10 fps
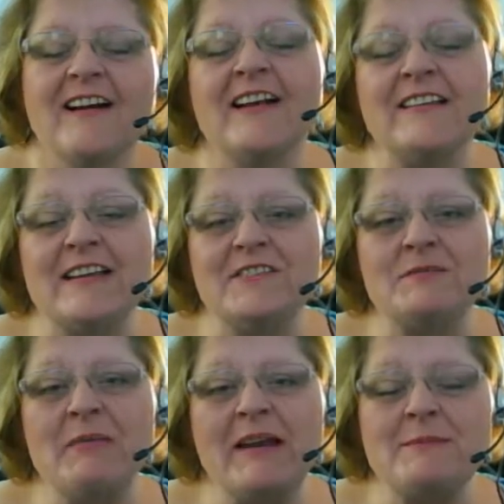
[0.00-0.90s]
Hi,
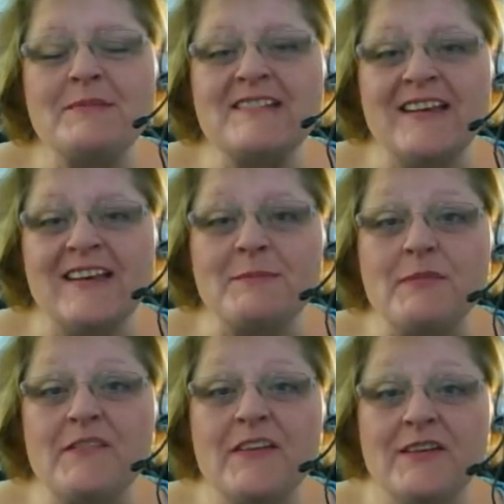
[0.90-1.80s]
David. My name is Edie.
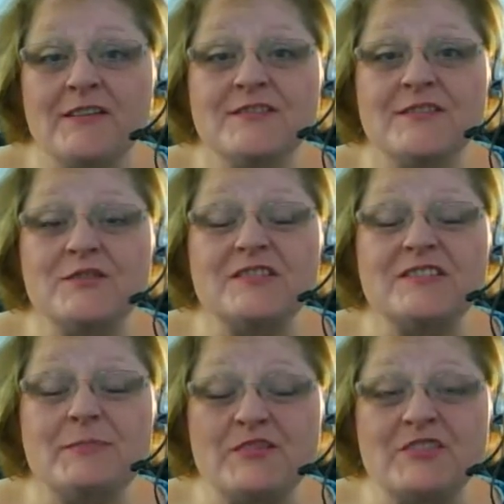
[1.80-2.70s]
I'm a vehicle
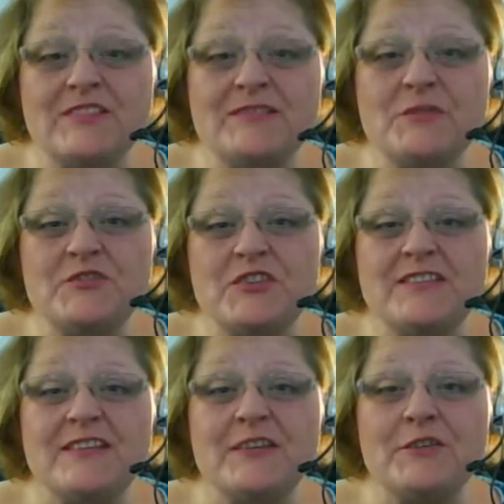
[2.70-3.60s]
solutions specialist with
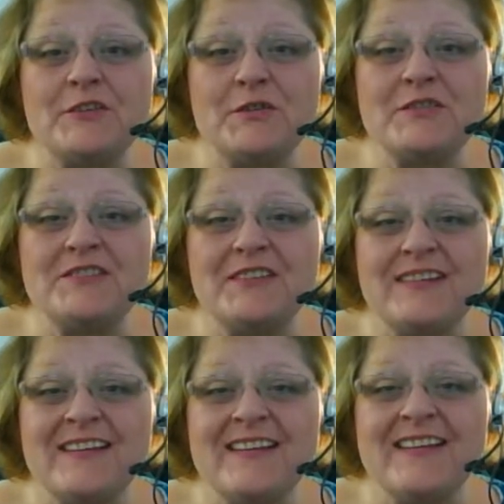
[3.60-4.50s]
Jerry Seiner in North
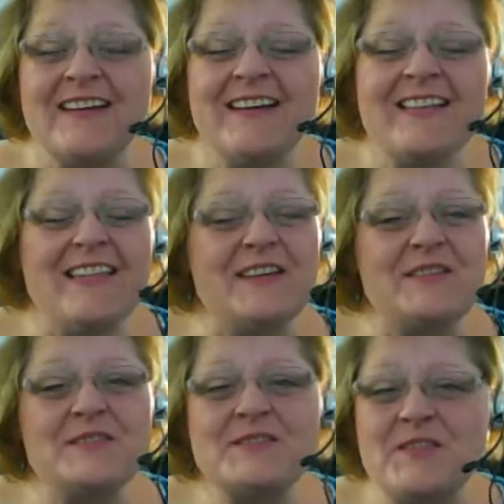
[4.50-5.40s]
Salt Lake.
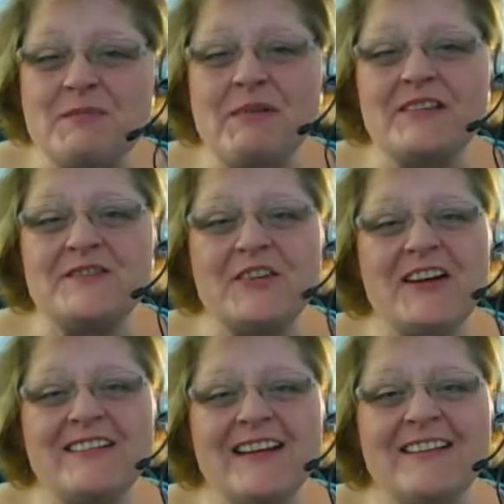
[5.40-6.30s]
Thank you so much for
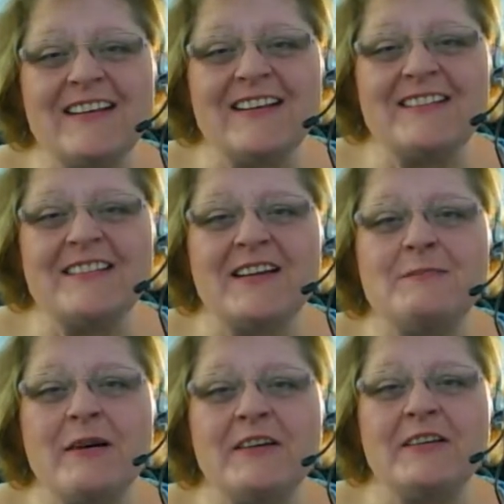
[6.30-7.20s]
contacting us
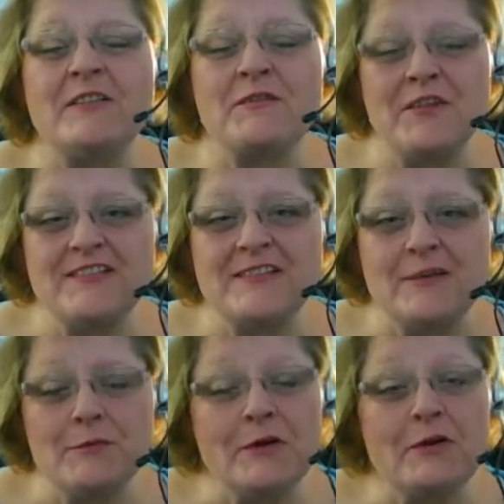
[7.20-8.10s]
about the
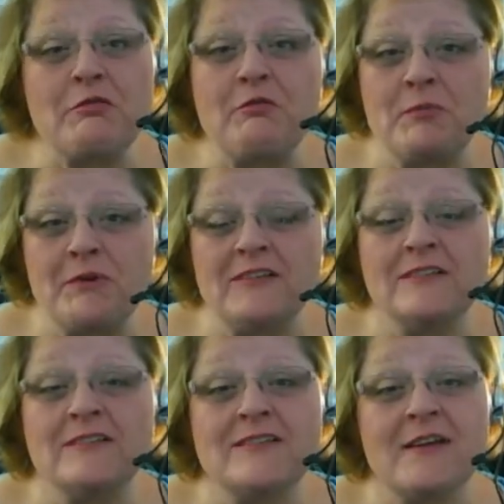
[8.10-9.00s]
Frontier. We are
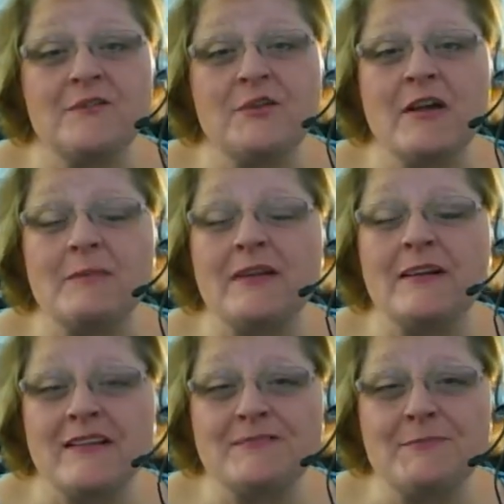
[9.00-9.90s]
thrilled to have you come in
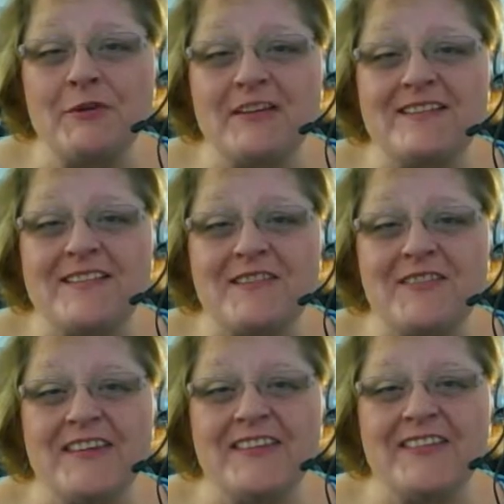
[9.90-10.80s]
and experience that
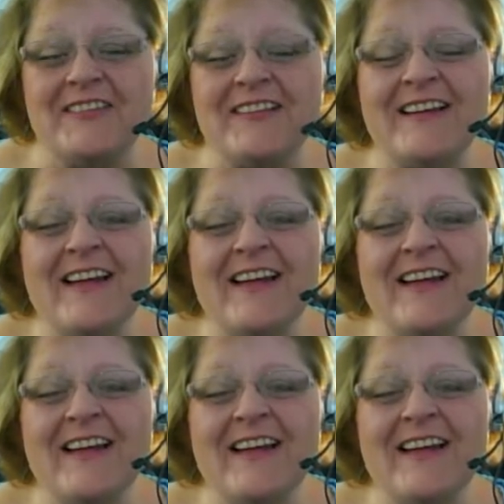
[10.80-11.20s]
vehicle.